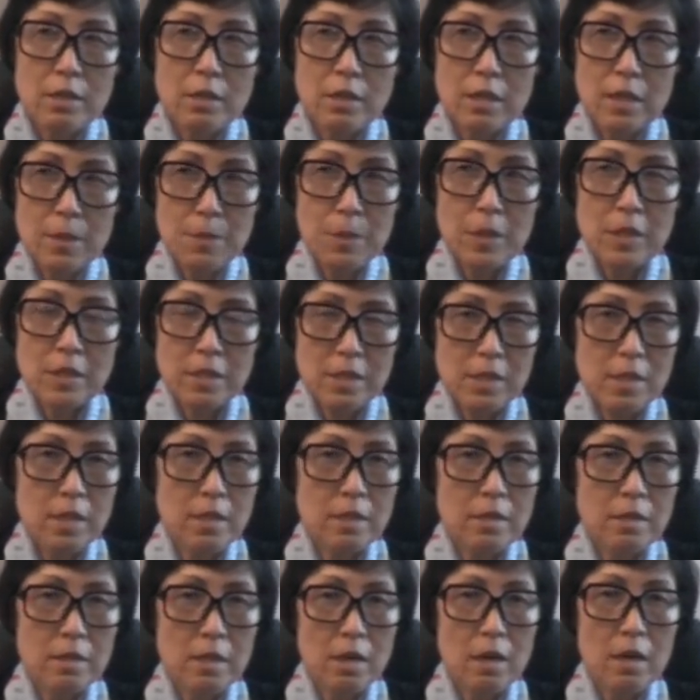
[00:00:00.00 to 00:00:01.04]

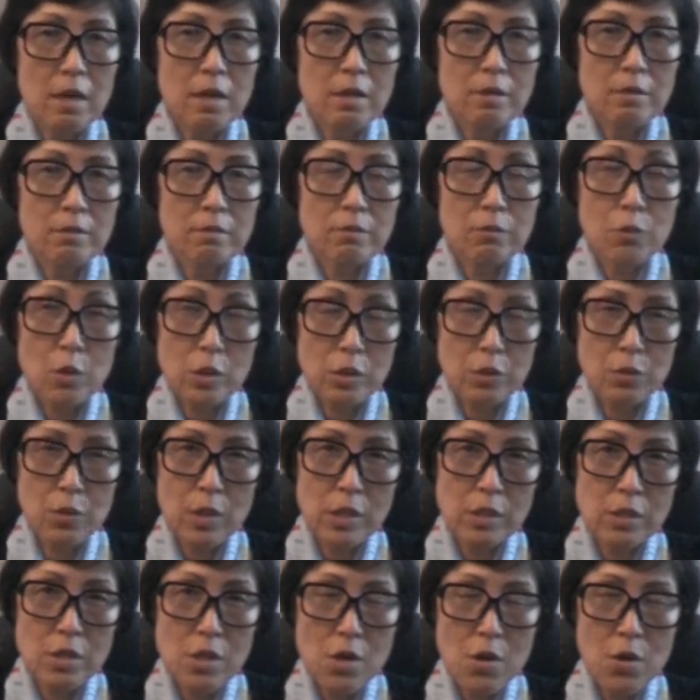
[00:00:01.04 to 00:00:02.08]
limited on what we
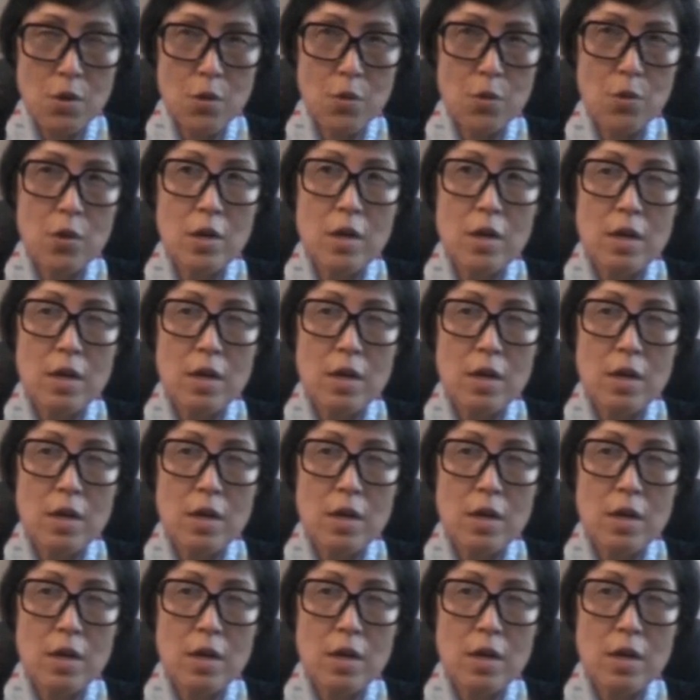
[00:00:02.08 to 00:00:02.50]
know